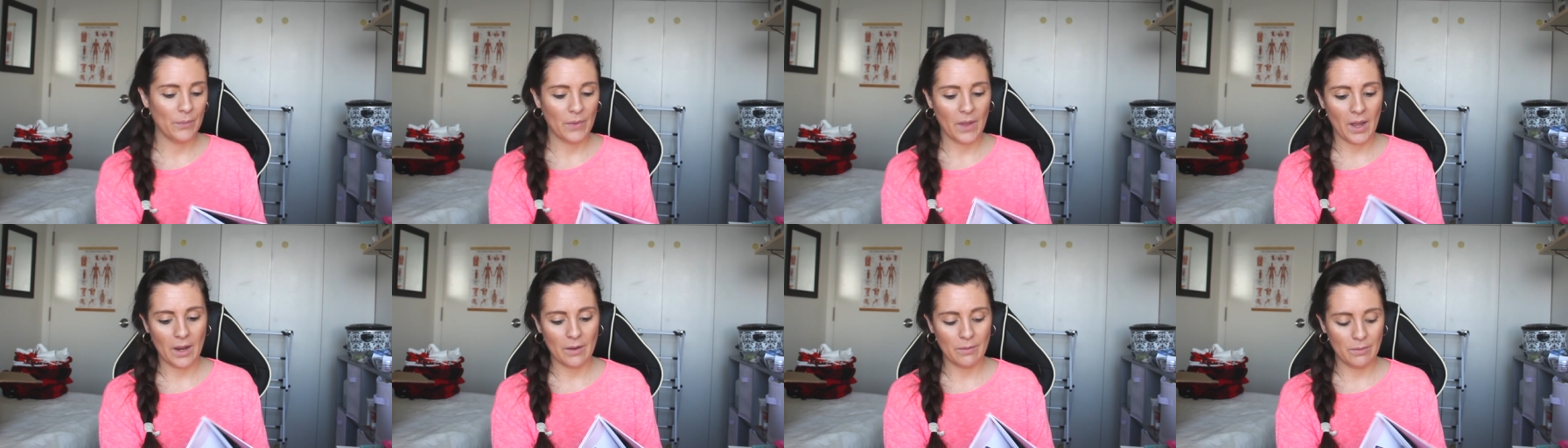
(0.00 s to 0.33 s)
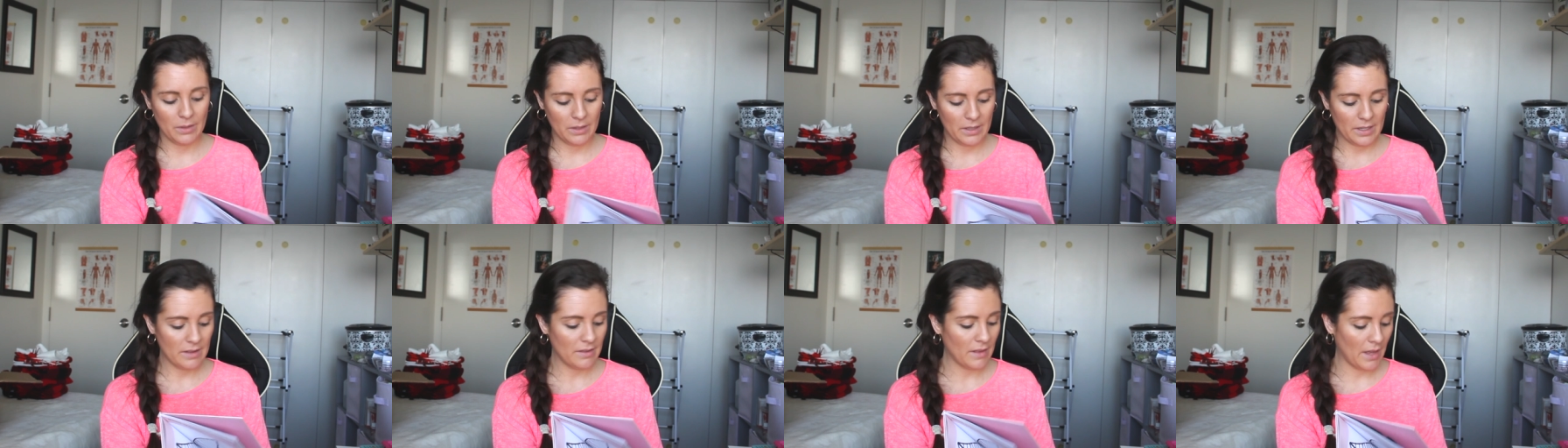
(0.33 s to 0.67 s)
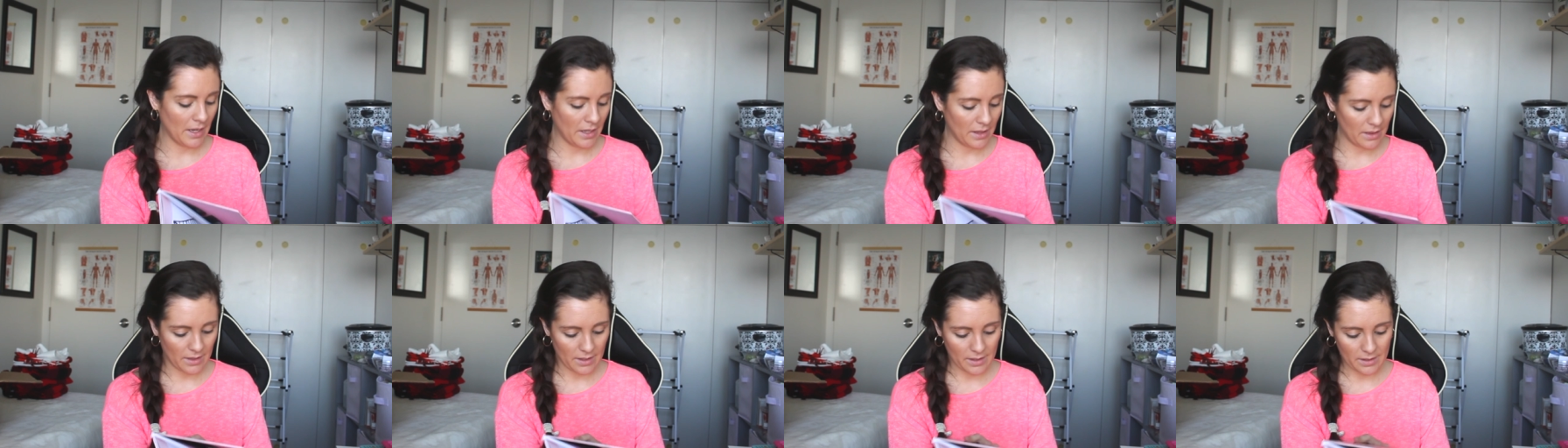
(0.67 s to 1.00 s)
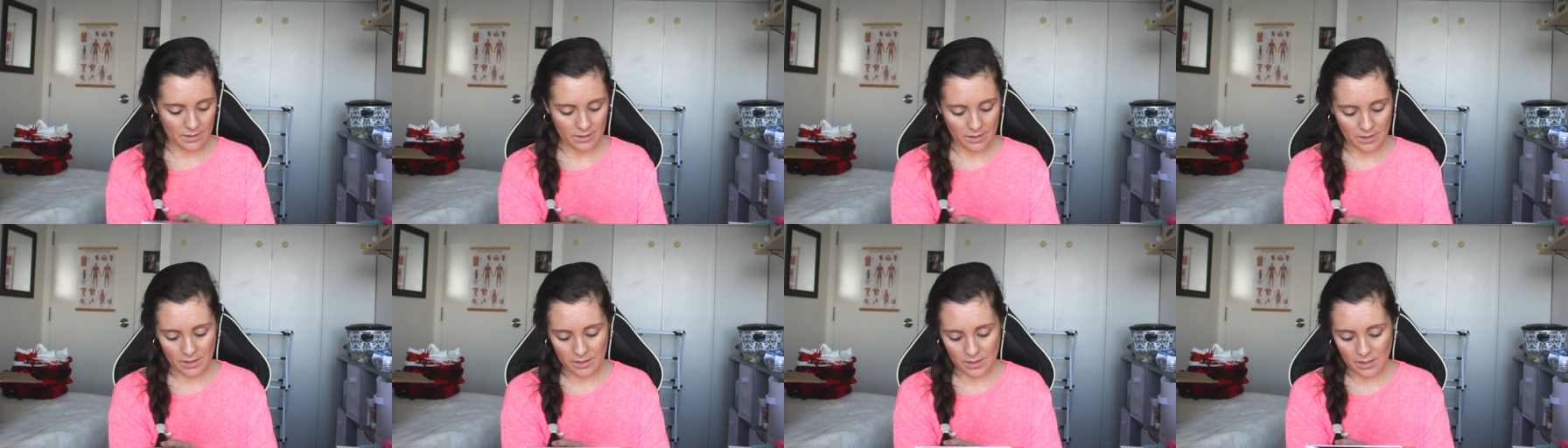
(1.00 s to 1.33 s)
I really like
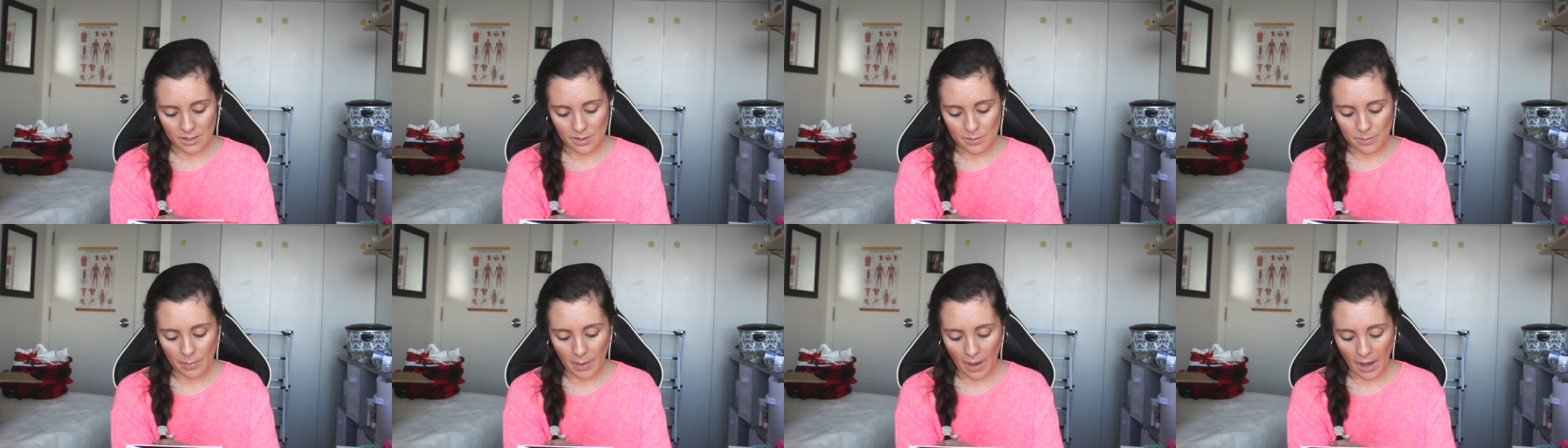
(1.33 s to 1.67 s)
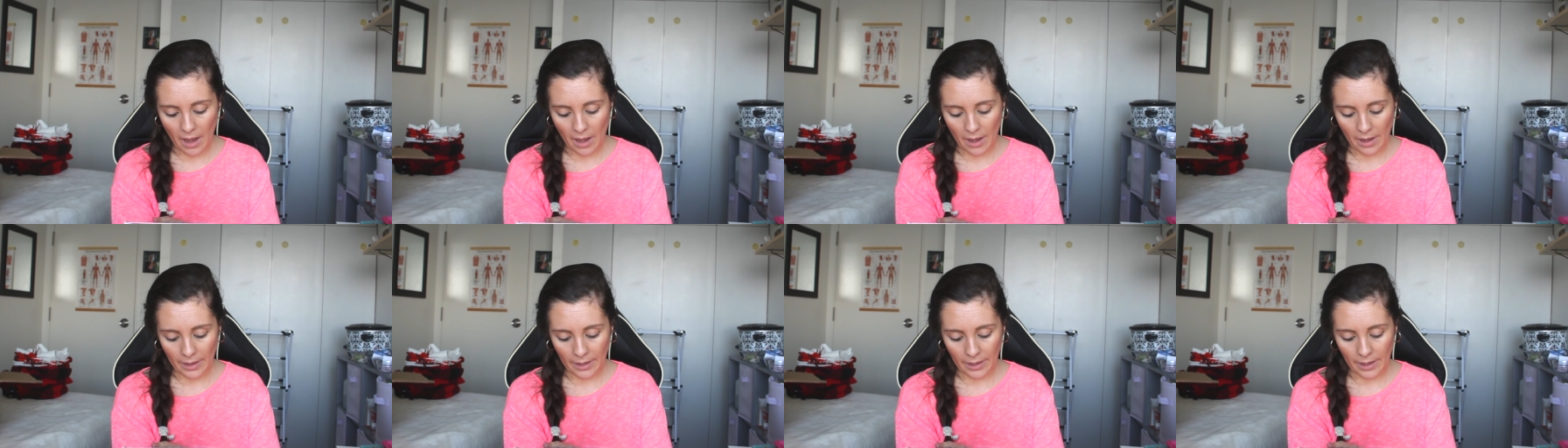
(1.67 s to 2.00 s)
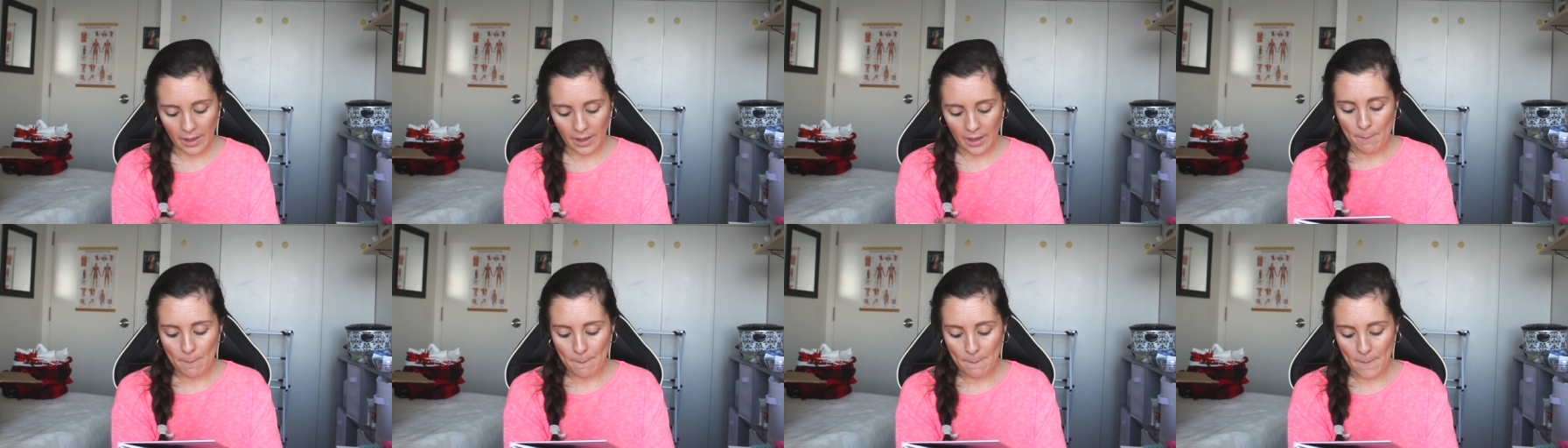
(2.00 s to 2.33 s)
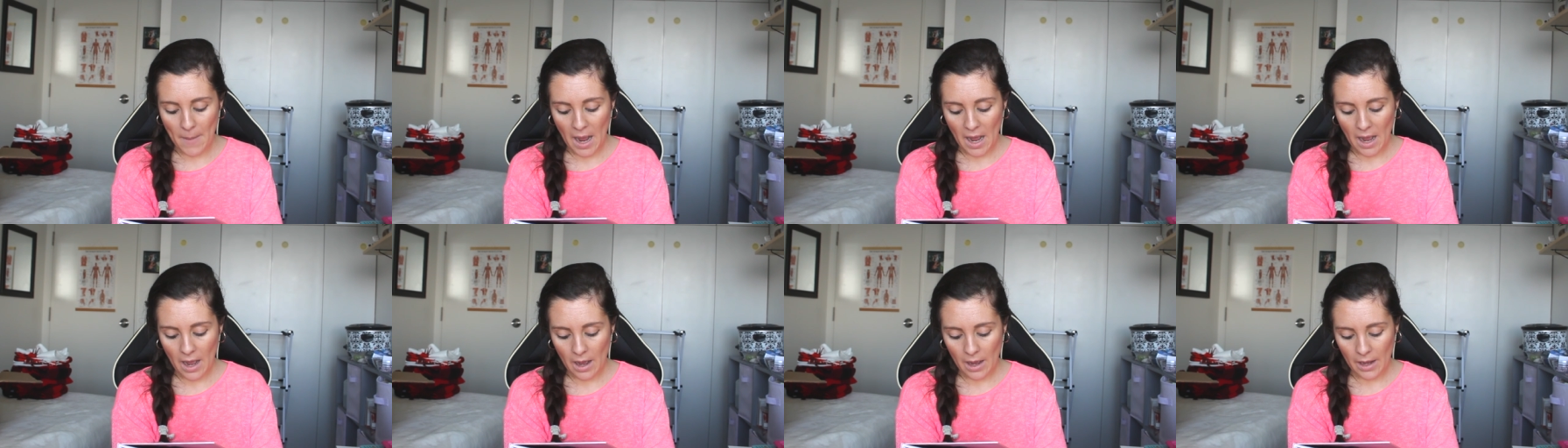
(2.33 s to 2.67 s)
this. This is by
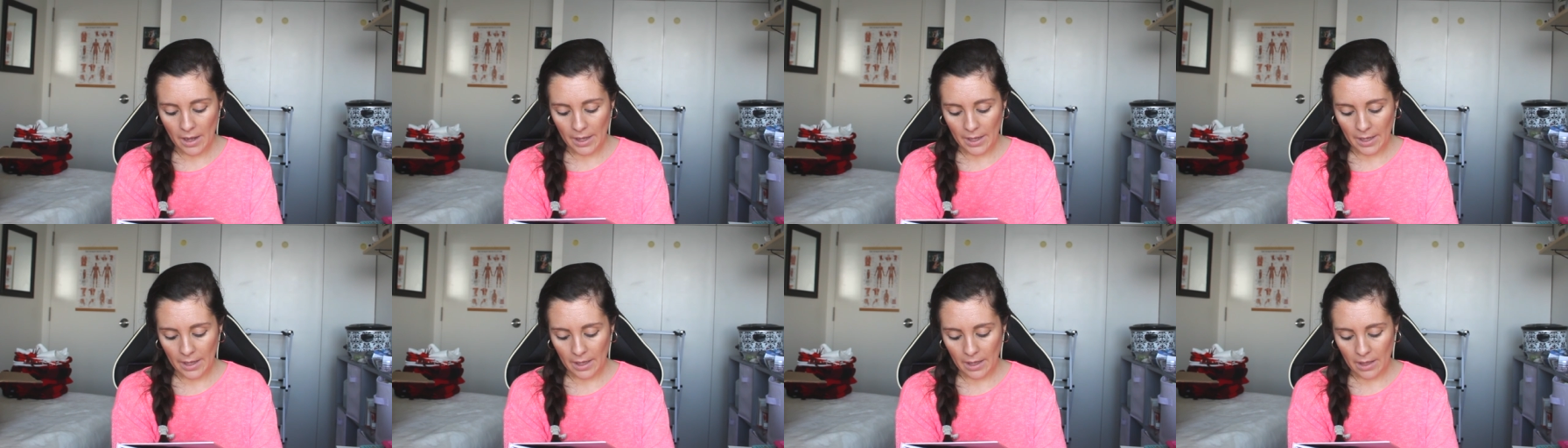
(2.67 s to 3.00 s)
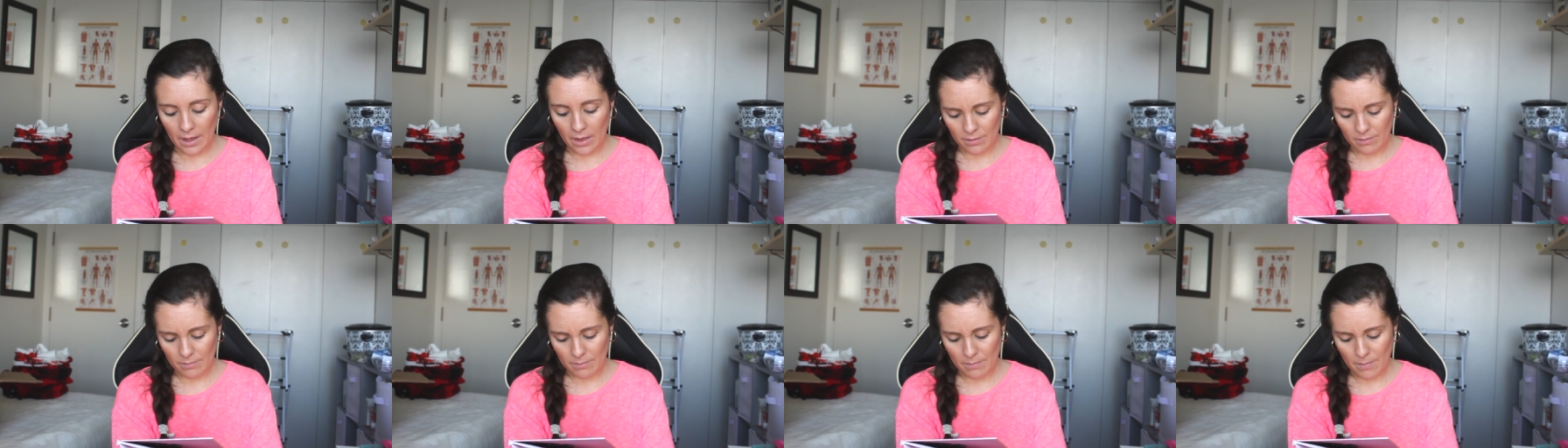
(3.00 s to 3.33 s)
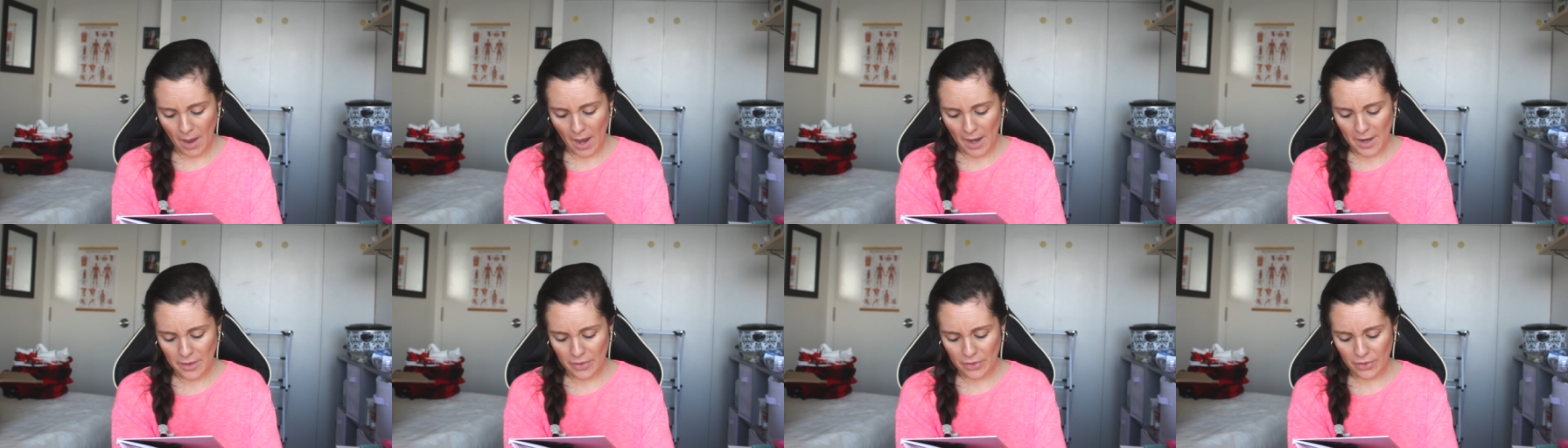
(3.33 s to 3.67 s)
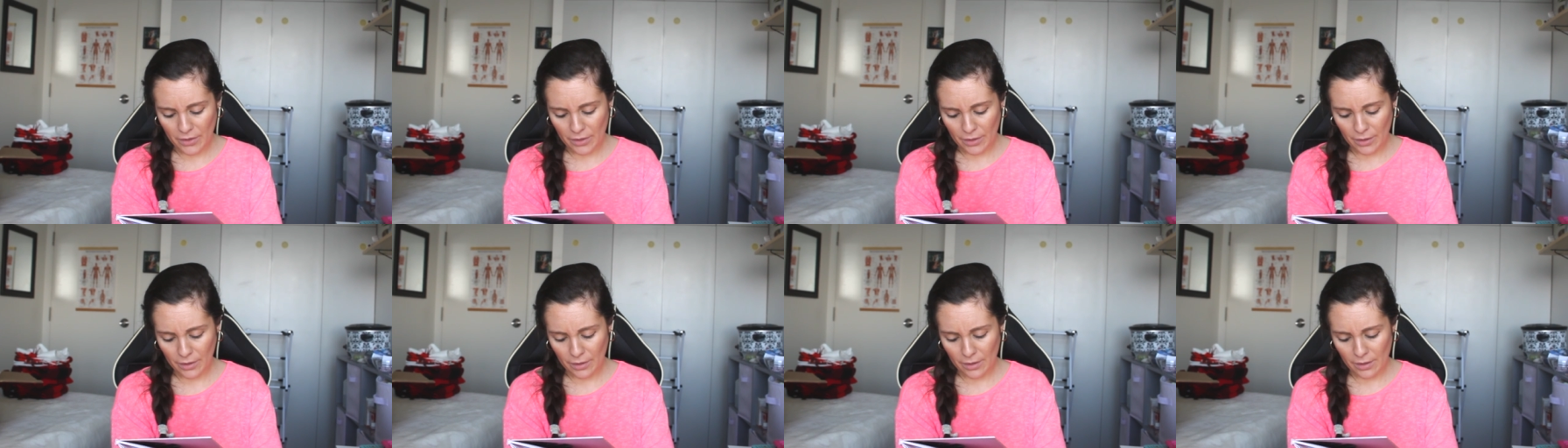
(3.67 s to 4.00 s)
my
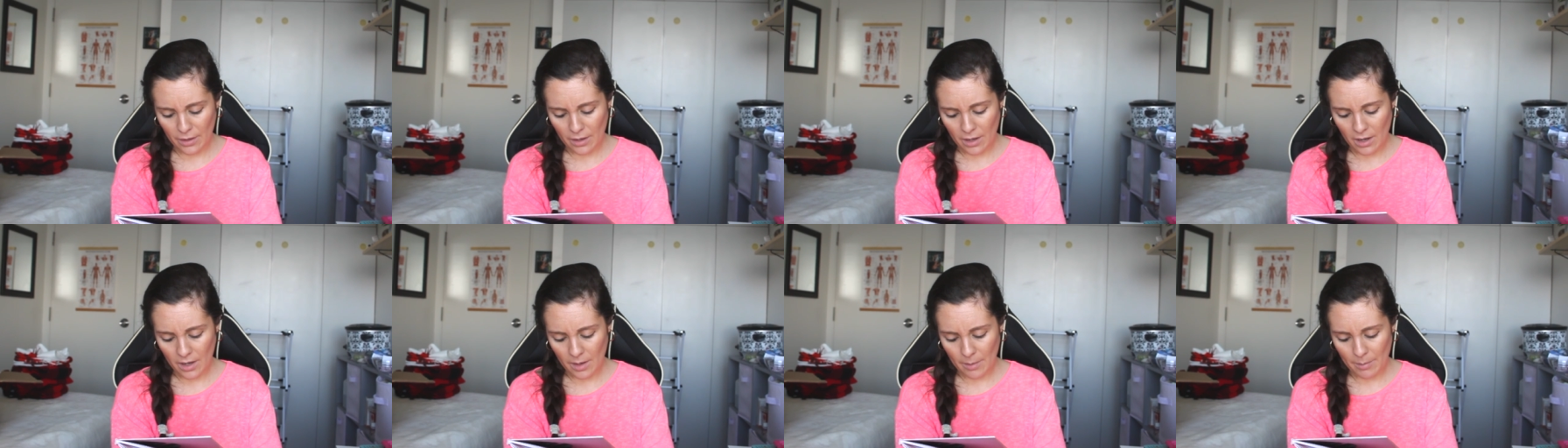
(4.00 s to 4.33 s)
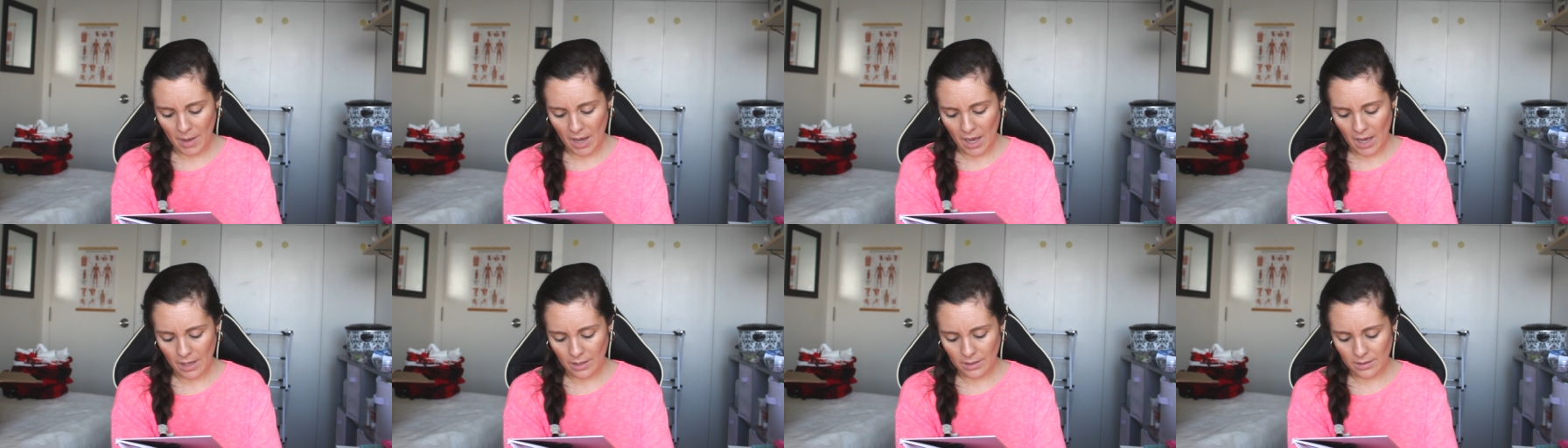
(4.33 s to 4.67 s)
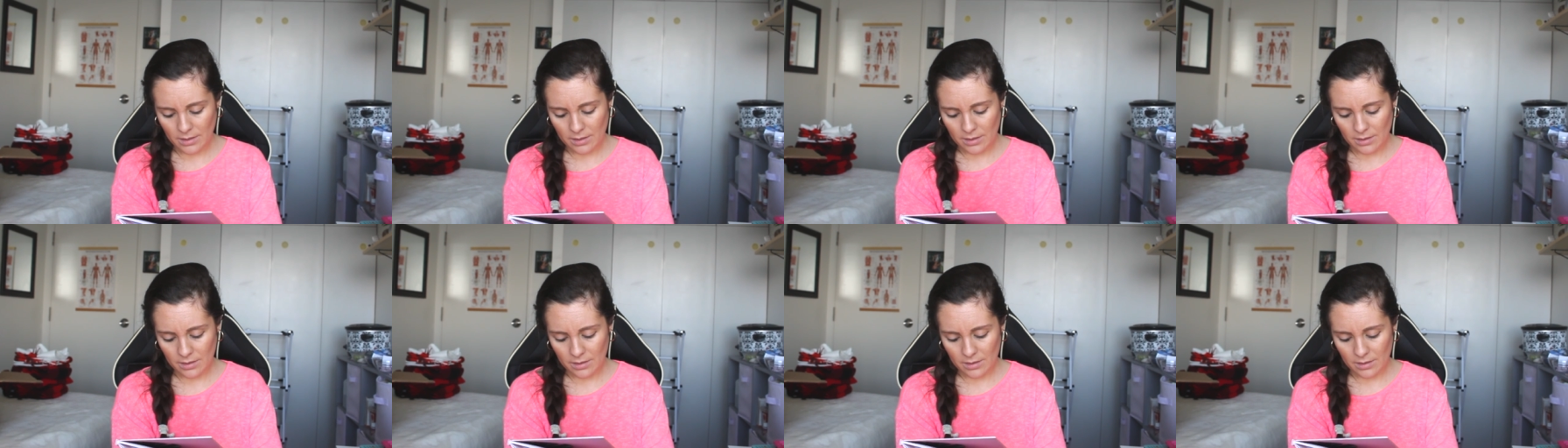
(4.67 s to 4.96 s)
MyTherabox.